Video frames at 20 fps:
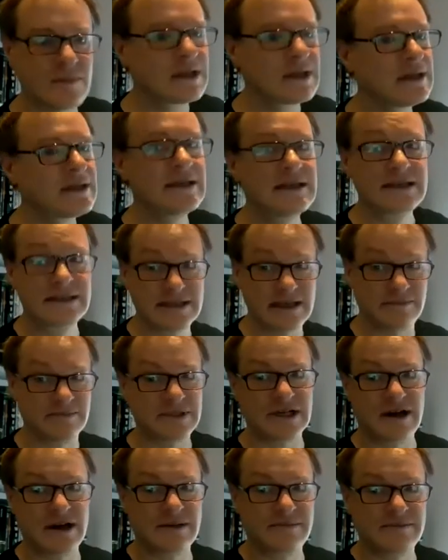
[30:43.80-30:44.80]

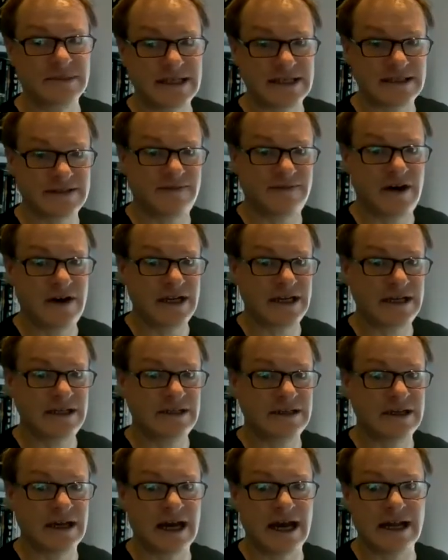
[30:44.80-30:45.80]
sometimes it's fine
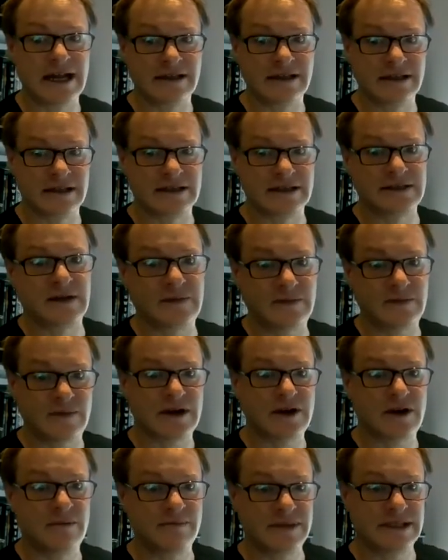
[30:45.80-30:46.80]
and the software
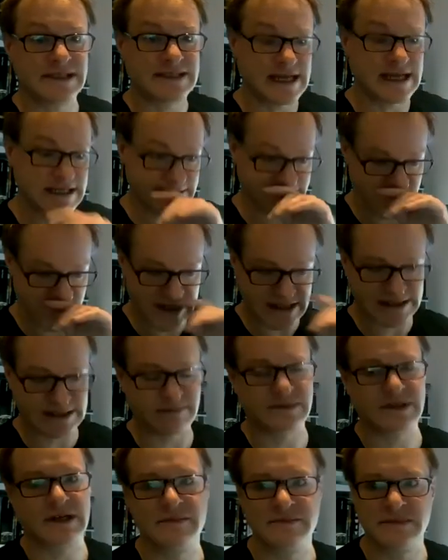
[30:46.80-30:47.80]
compensates for it.
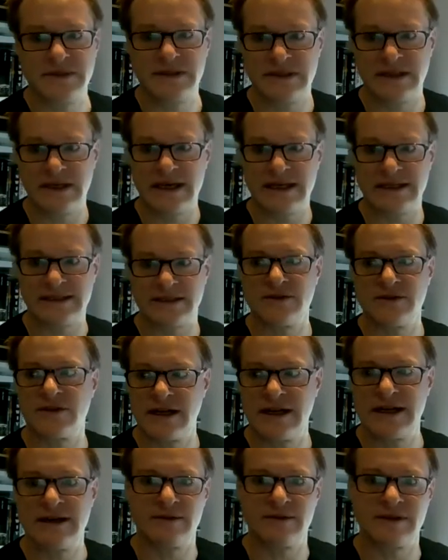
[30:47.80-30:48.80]
Sometimes it's not
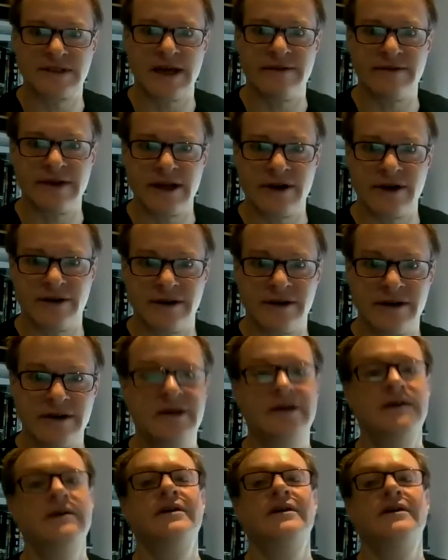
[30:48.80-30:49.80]
clear what's going on,
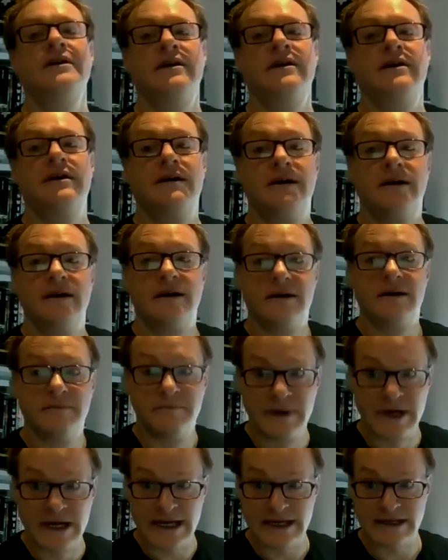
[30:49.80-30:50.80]

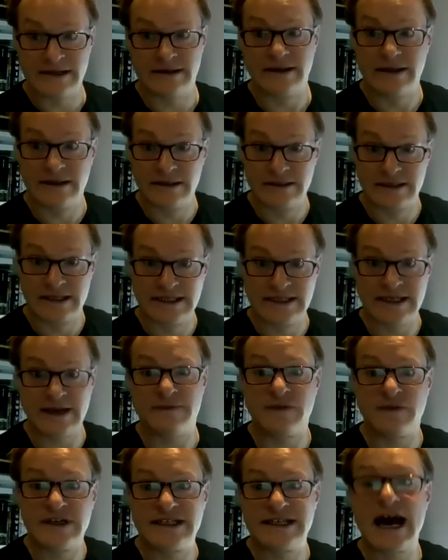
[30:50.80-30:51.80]
but it's a
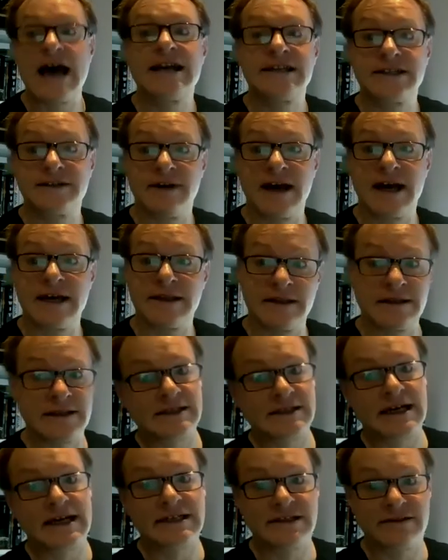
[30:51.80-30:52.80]
different data rate than the
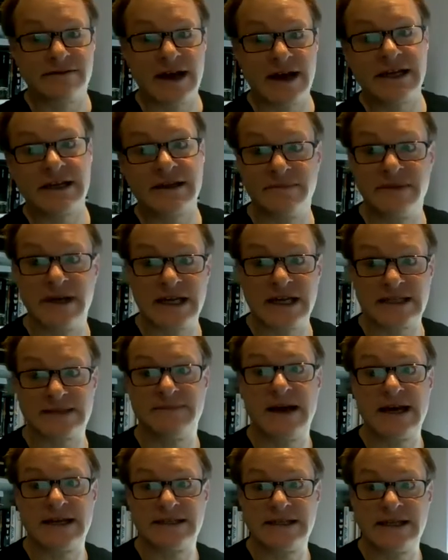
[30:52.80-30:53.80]
data rate you'd be
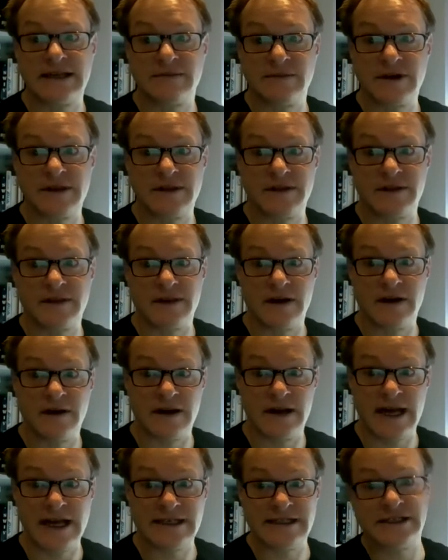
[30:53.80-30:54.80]
expecting with an
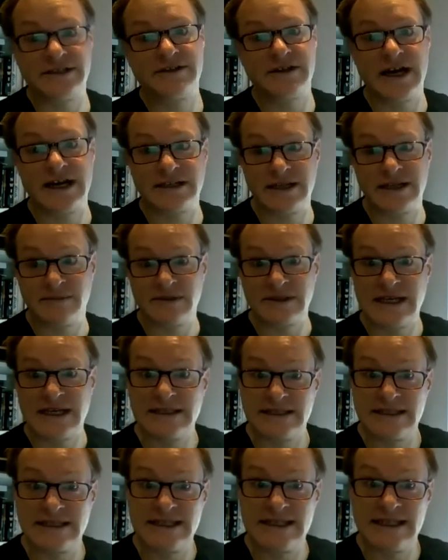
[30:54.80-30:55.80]
80-track double
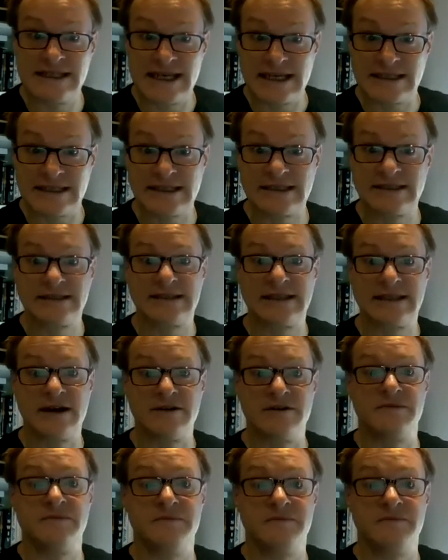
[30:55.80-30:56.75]
density disk. So